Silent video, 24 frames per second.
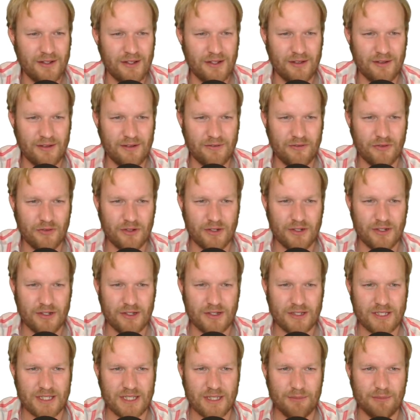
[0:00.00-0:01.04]
If we wanted to
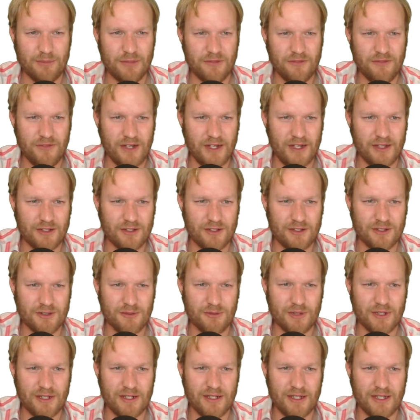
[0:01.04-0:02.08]
simplify this,
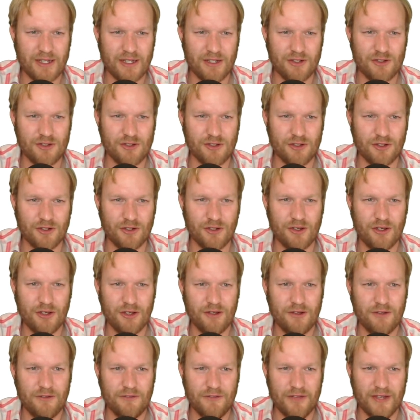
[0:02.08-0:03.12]
we'd need to
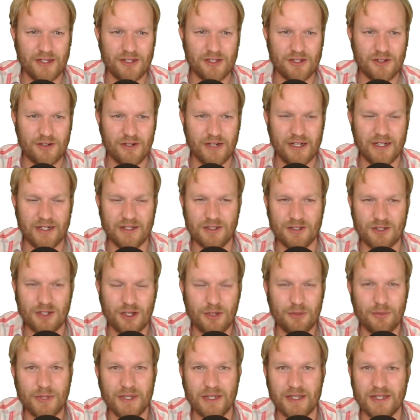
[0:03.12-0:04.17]
factorize,
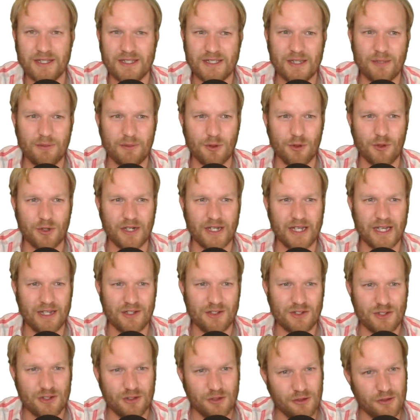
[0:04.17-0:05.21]
hoping that something would
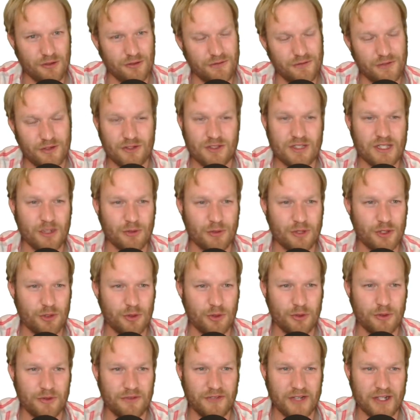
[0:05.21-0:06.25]
cancel. First thing we do when
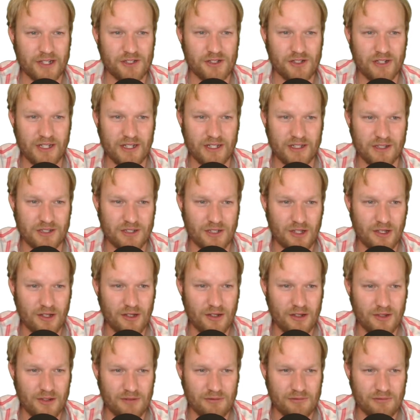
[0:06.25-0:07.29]
we factorize.
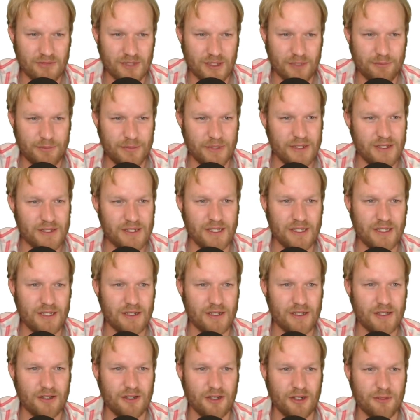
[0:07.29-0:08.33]
Yep, indeed,
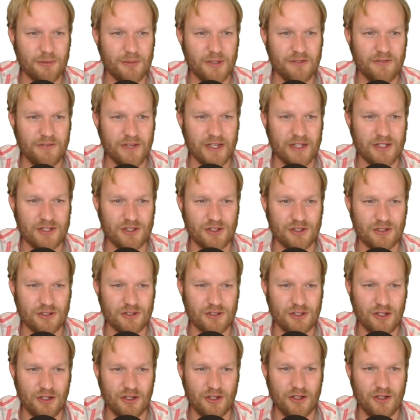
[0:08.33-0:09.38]
a common factor.
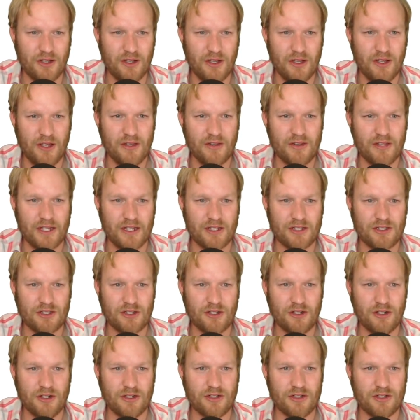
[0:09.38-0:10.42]
So that's
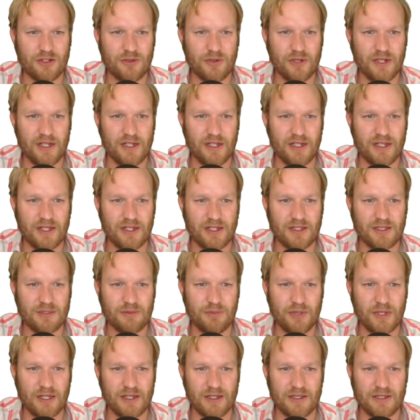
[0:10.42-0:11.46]
cos squared x
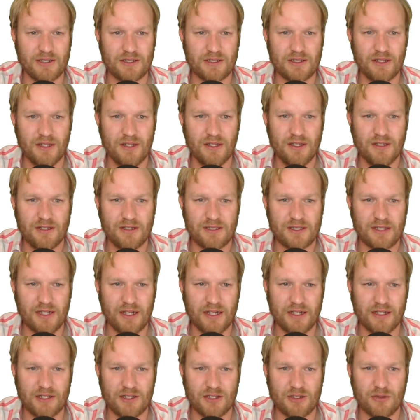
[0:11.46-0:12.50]
plus
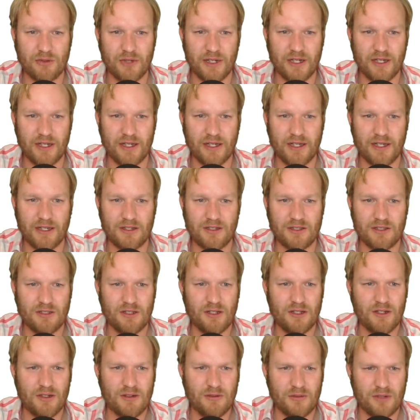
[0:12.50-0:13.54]
sine squared x.
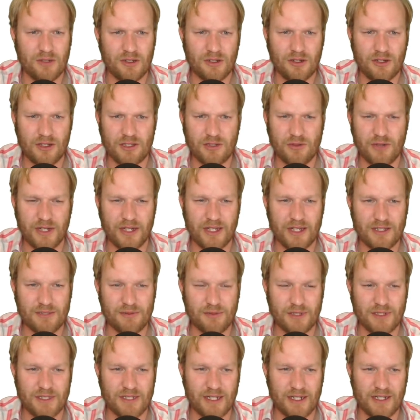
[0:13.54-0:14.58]
Well, cos squared x
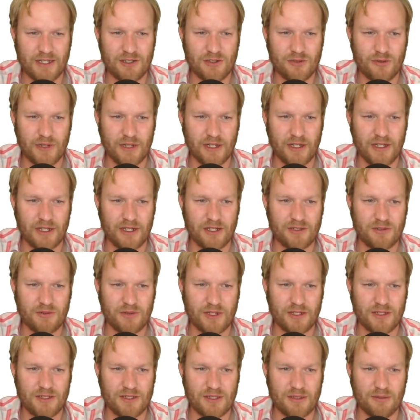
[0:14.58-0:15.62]
plus sine squared x, we
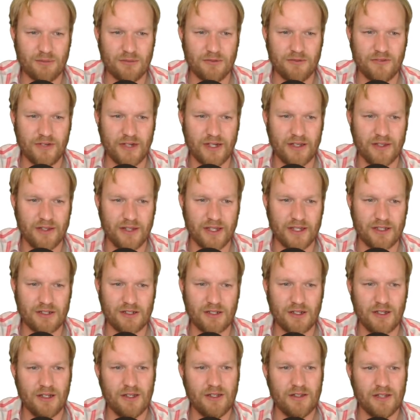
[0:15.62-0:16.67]
can simplify that.
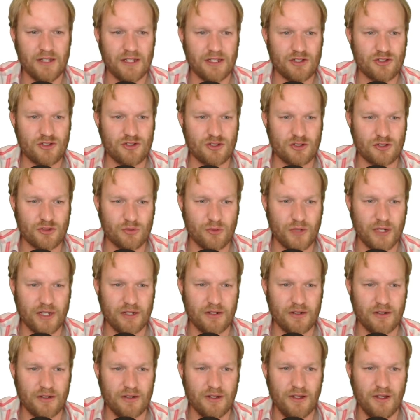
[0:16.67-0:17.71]
That's just
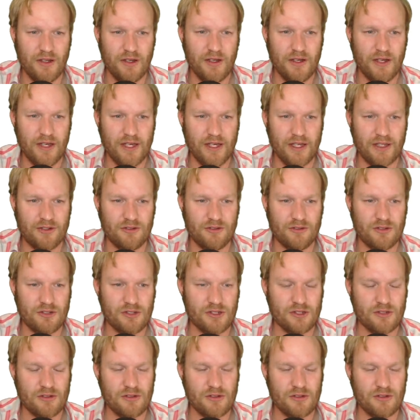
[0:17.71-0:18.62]
1. And,